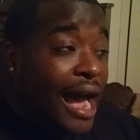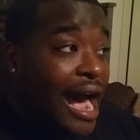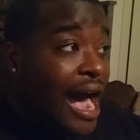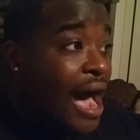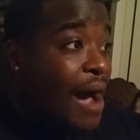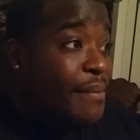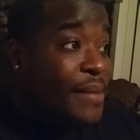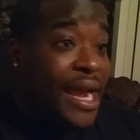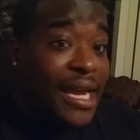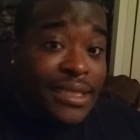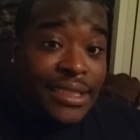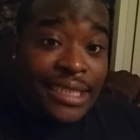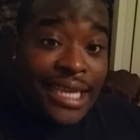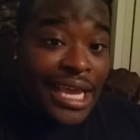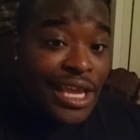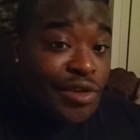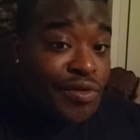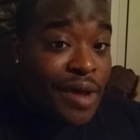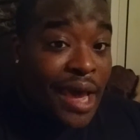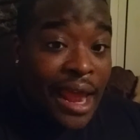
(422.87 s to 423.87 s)
I'm not
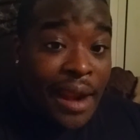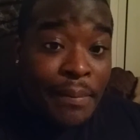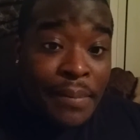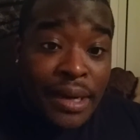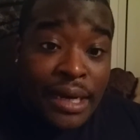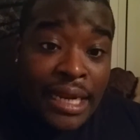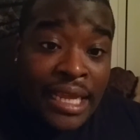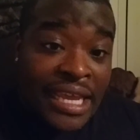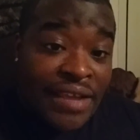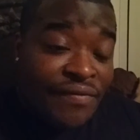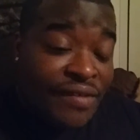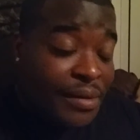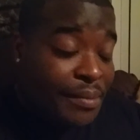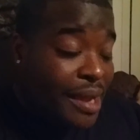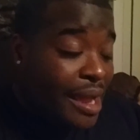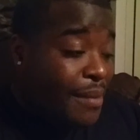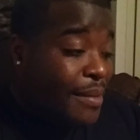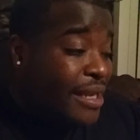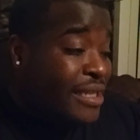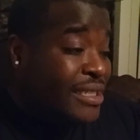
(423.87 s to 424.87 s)
saying you gotta believe in
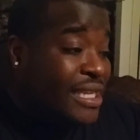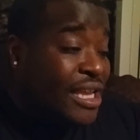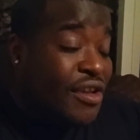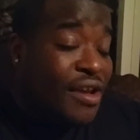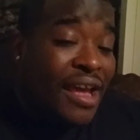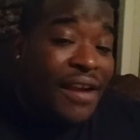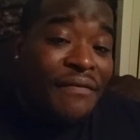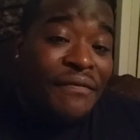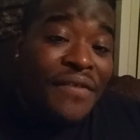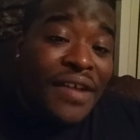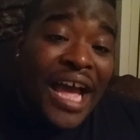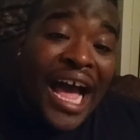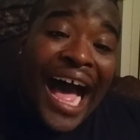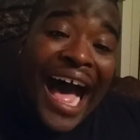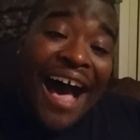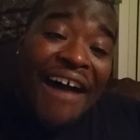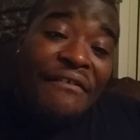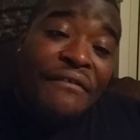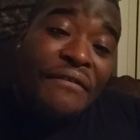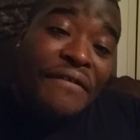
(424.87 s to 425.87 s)
them. I'm not saying you gotta feel
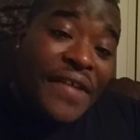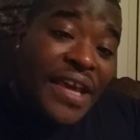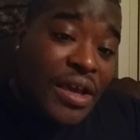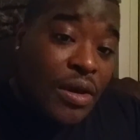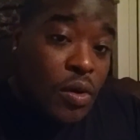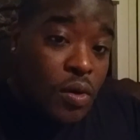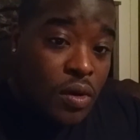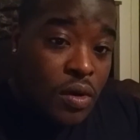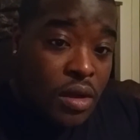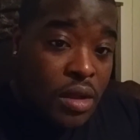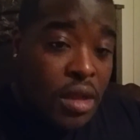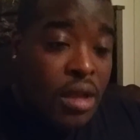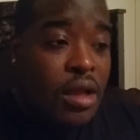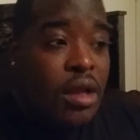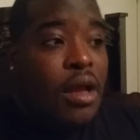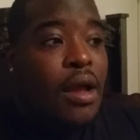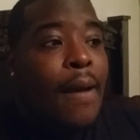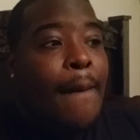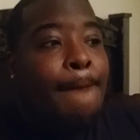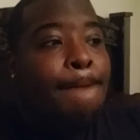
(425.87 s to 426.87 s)
how I feel.
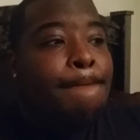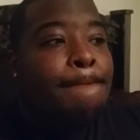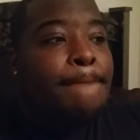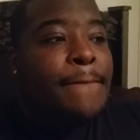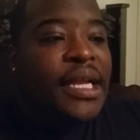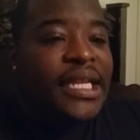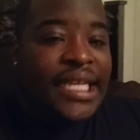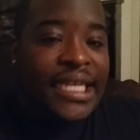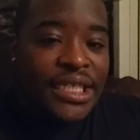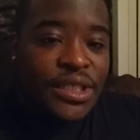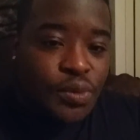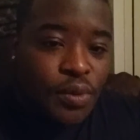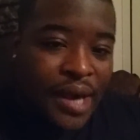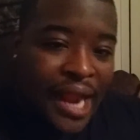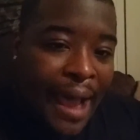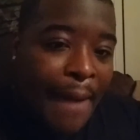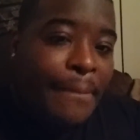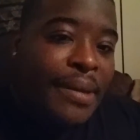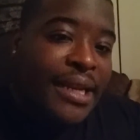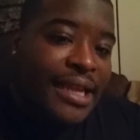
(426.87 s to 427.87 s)
But this is what
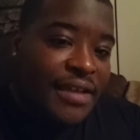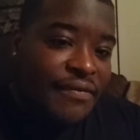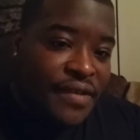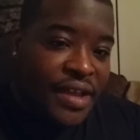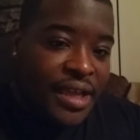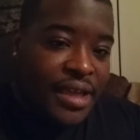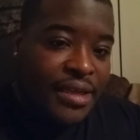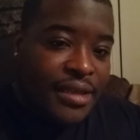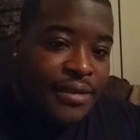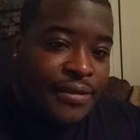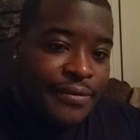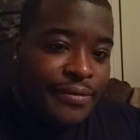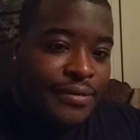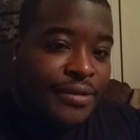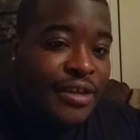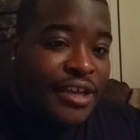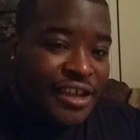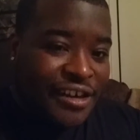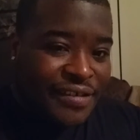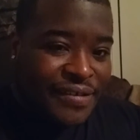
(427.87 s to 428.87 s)
I believe in.
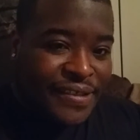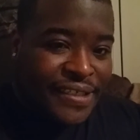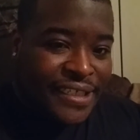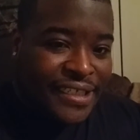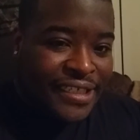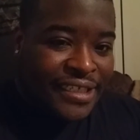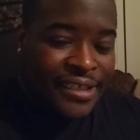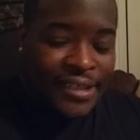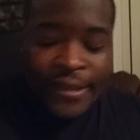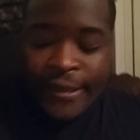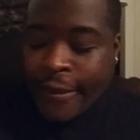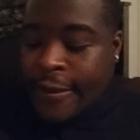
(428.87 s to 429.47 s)
You know what I'm saying?